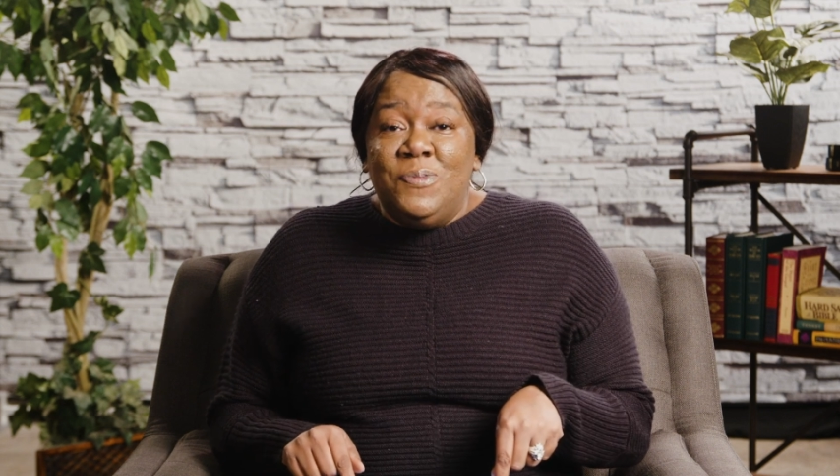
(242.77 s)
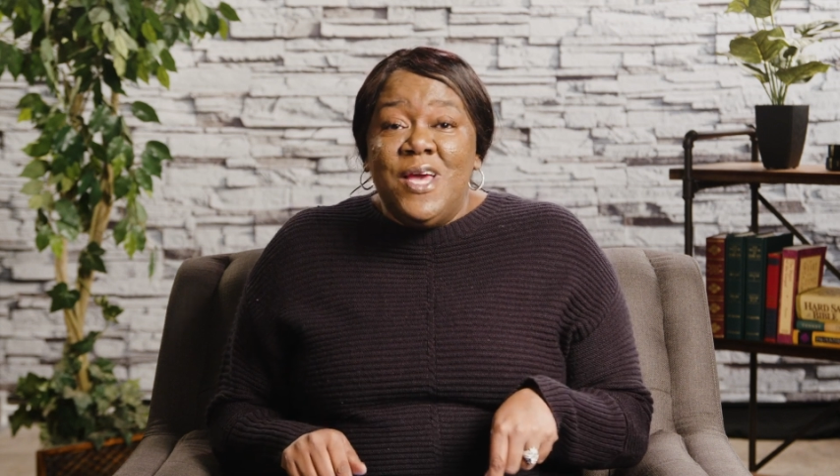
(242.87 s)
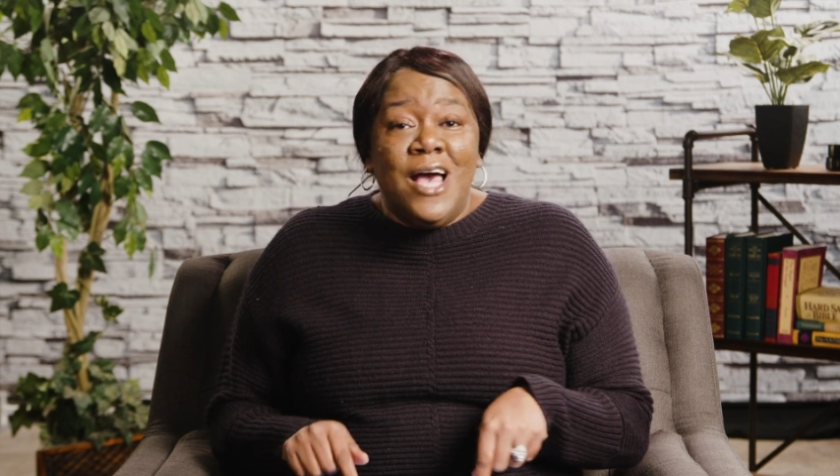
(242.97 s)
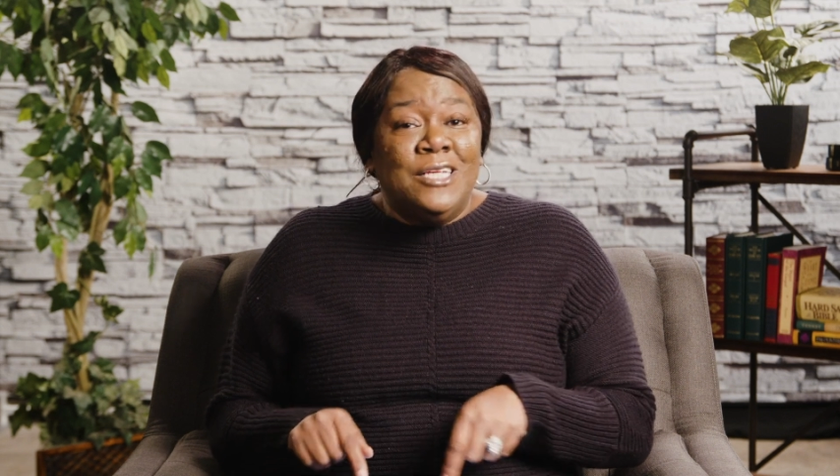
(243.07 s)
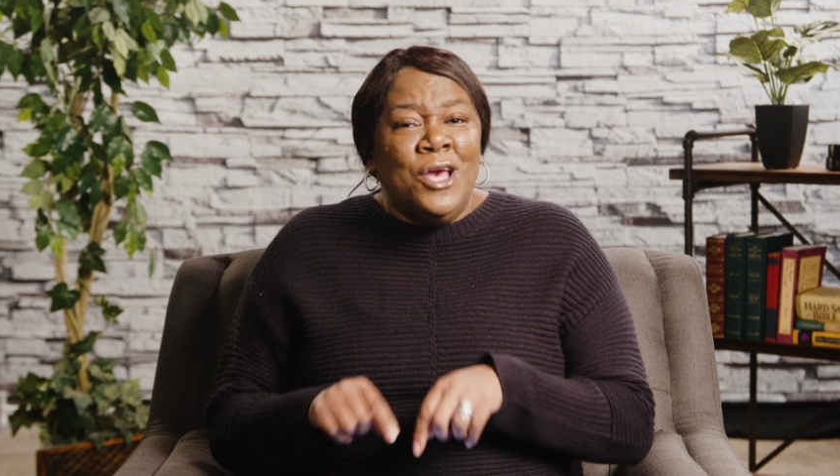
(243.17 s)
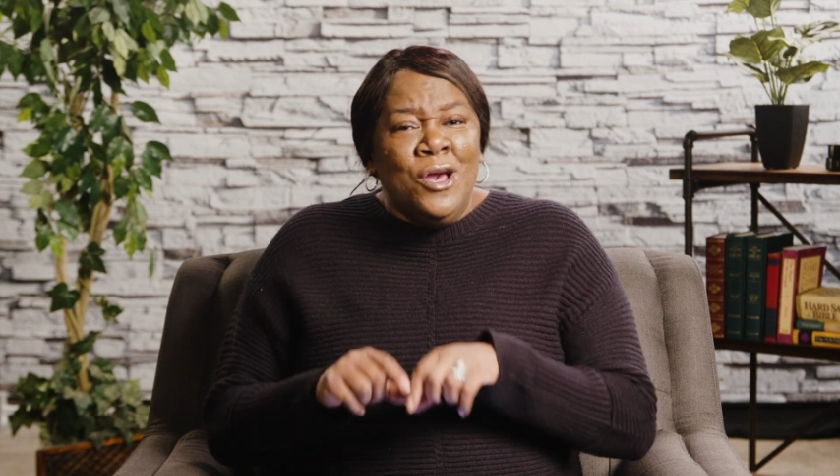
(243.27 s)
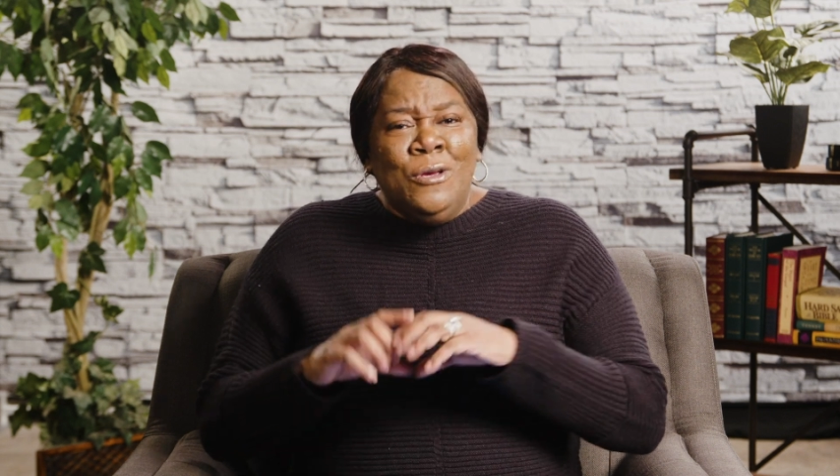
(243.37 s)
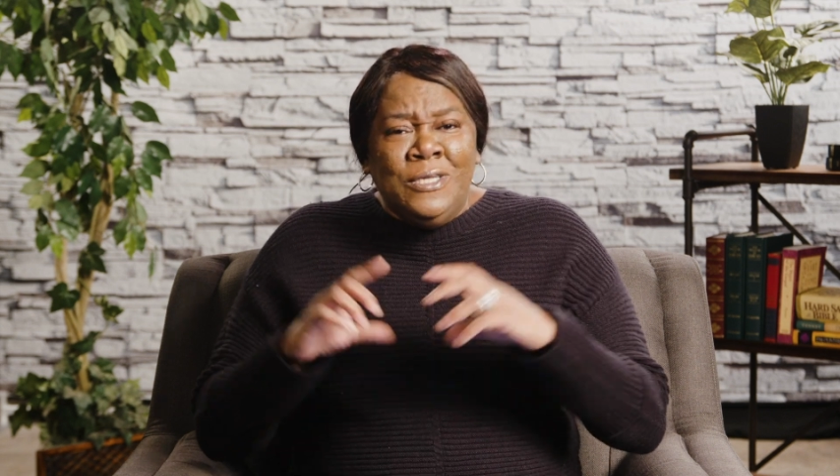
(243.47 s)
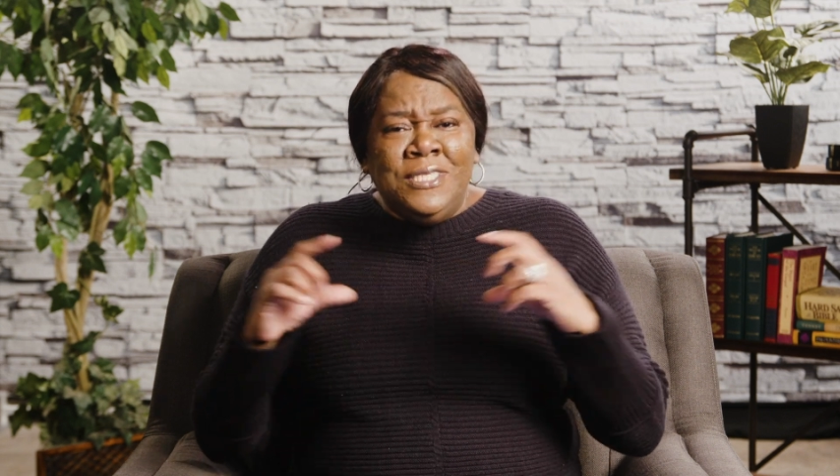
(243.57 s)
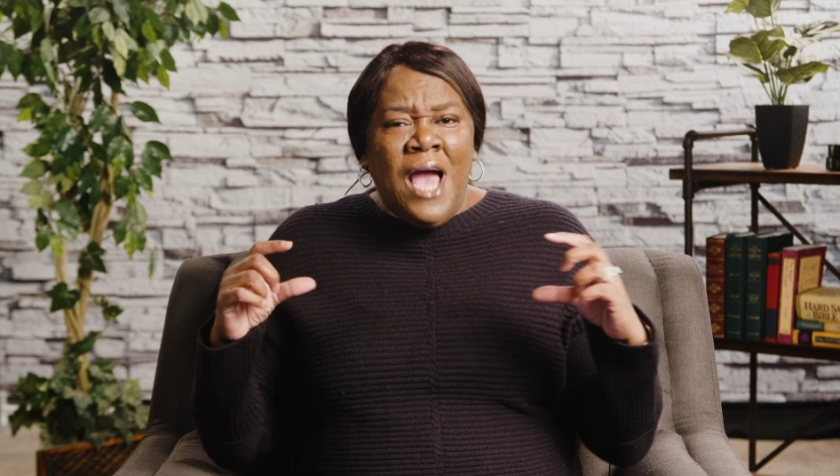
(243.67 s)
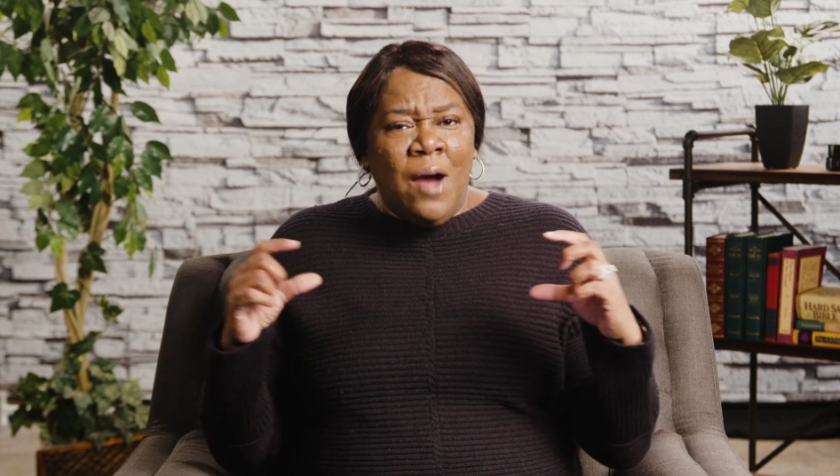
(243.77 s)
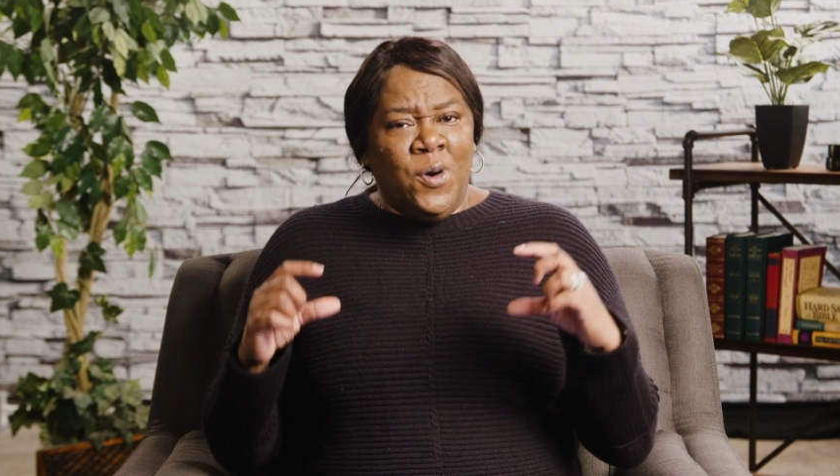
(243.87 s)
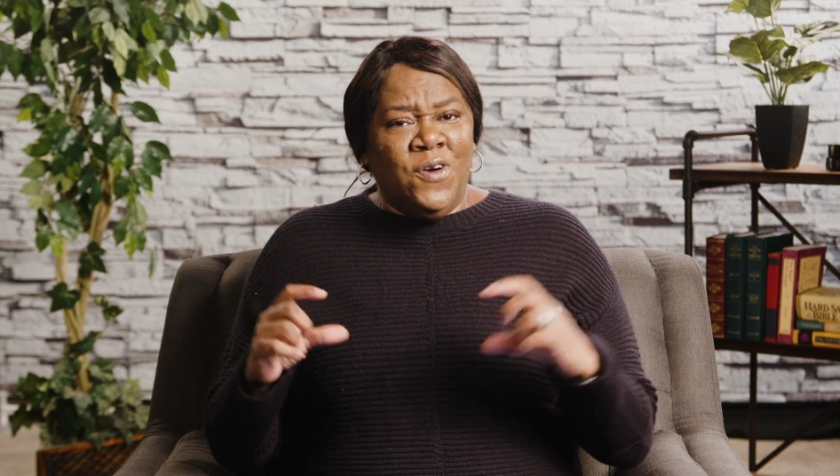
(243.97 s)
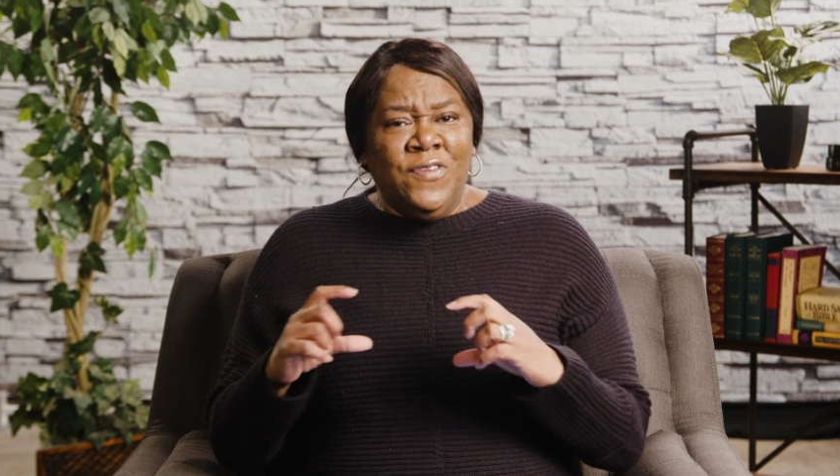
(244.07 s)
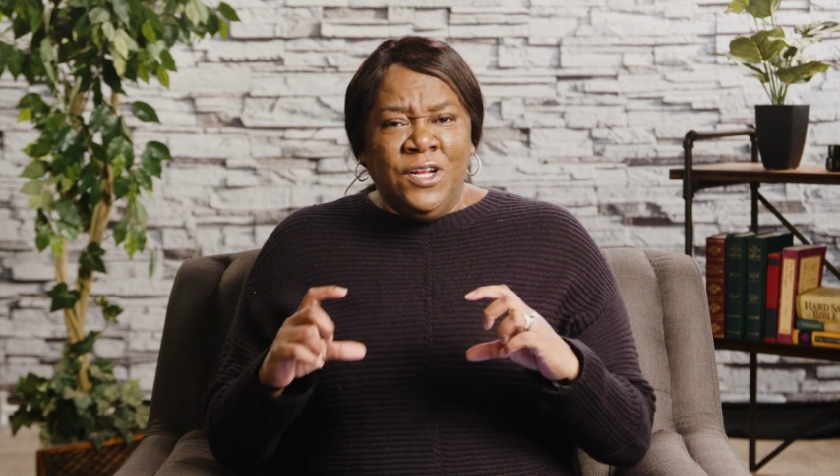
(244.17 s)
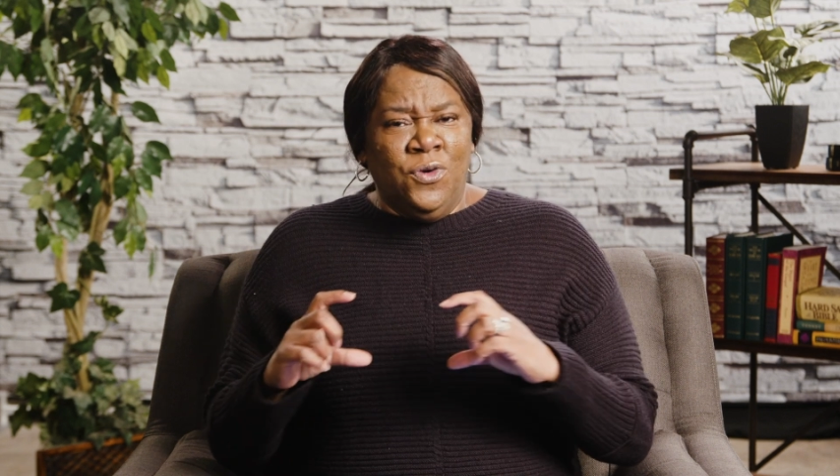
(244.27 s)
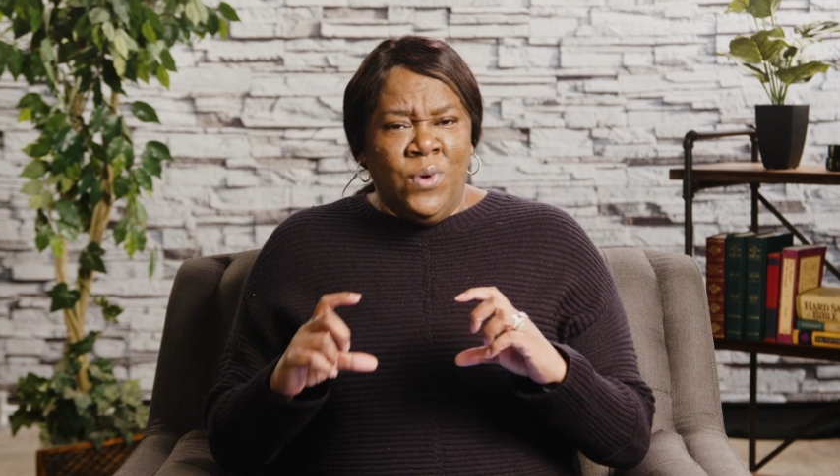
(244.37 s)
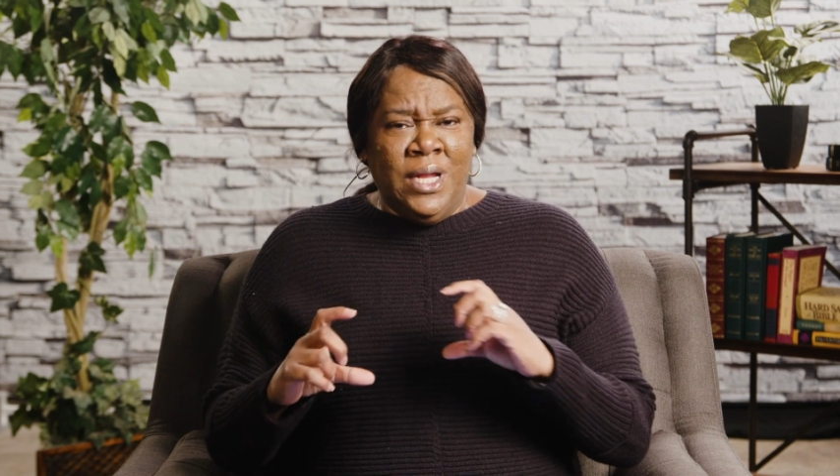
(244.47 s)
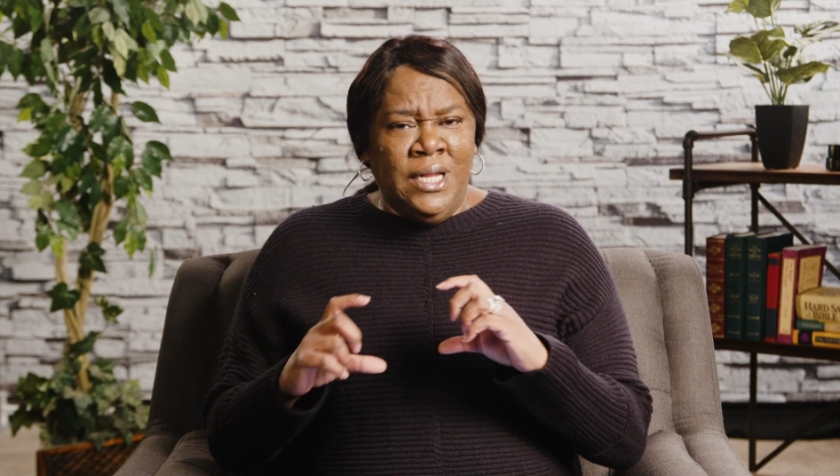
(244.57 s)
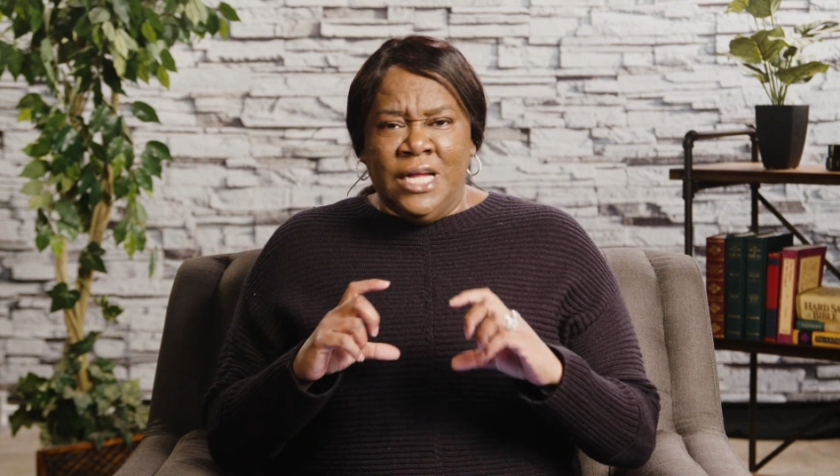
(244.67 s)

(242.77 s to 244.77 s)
because you see how perfectly written